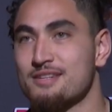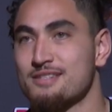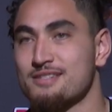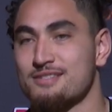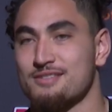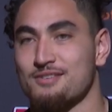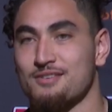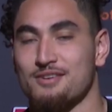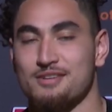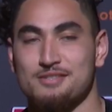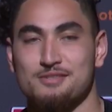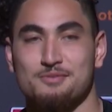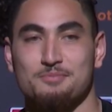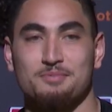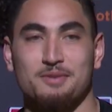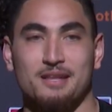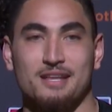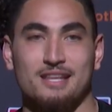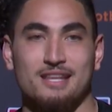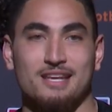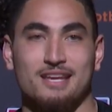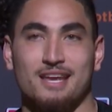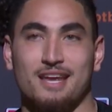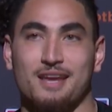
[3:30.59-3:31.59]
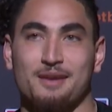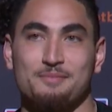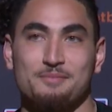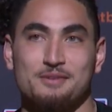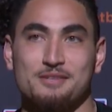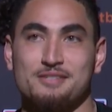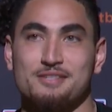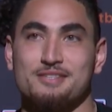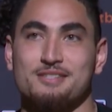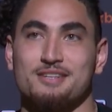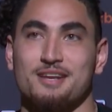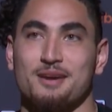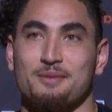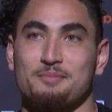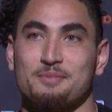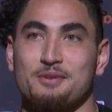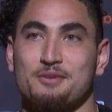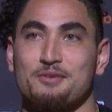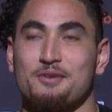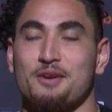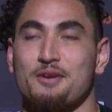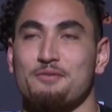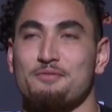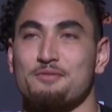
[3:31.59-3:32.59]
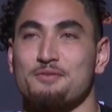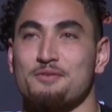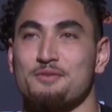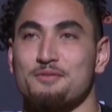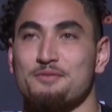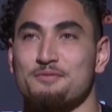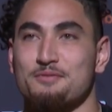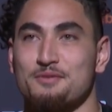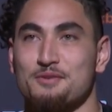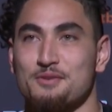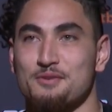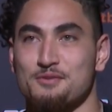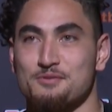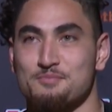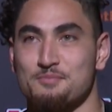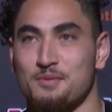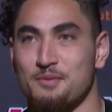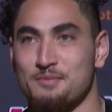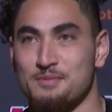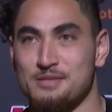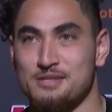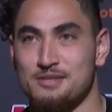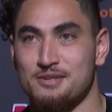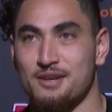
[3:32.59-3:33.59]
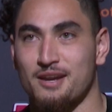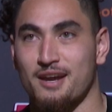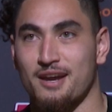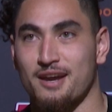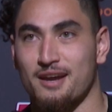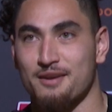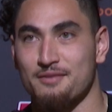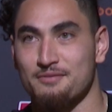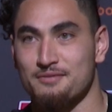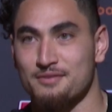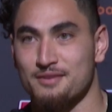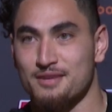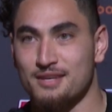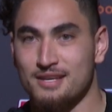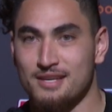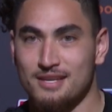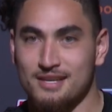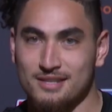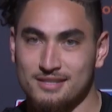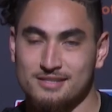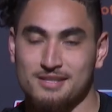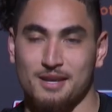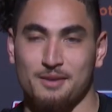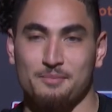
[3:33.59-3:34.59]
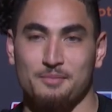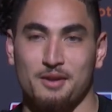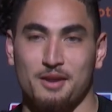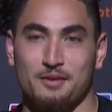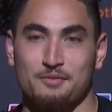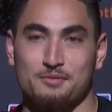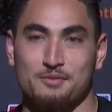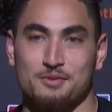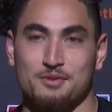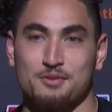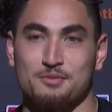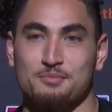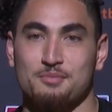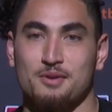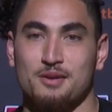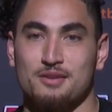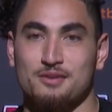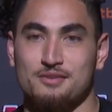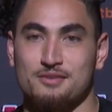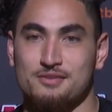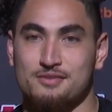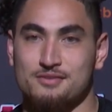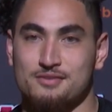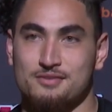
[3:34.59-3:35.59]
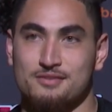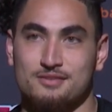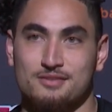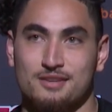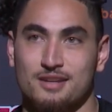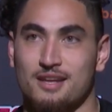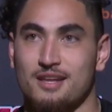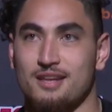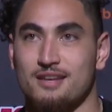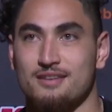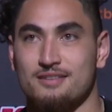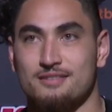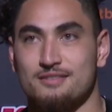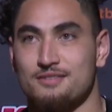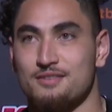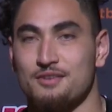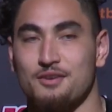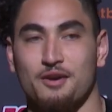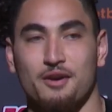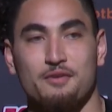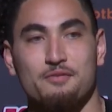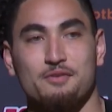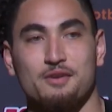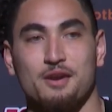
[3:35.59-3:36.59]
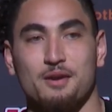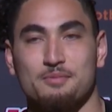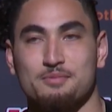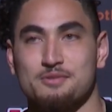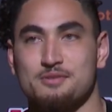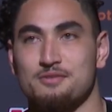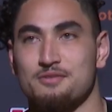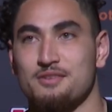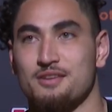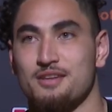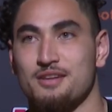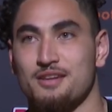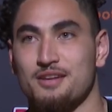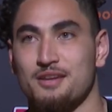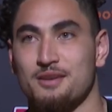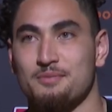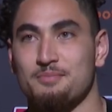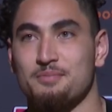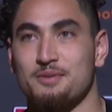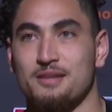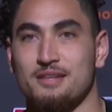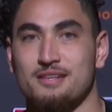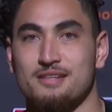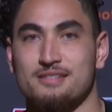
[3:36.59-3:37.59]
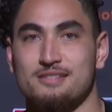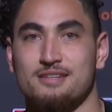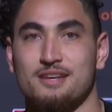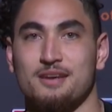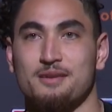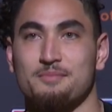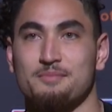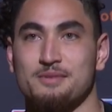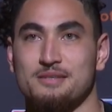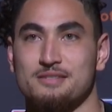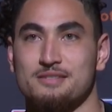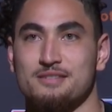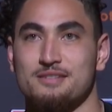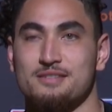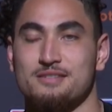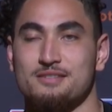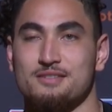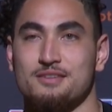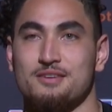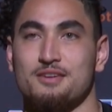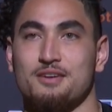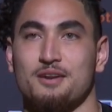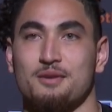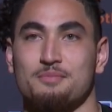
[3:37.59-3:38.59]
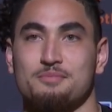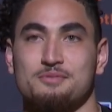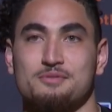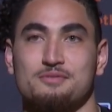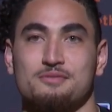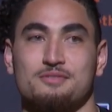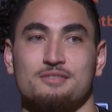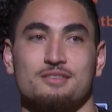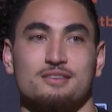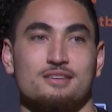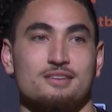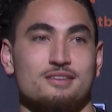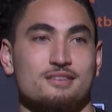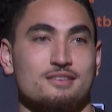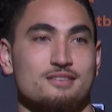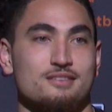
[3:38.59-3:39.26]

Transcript: So as you play the game, you just got to be grateful for those moments you have, time you have with your brothers, and you know, every opportunity you get to play this game is a good opportunity.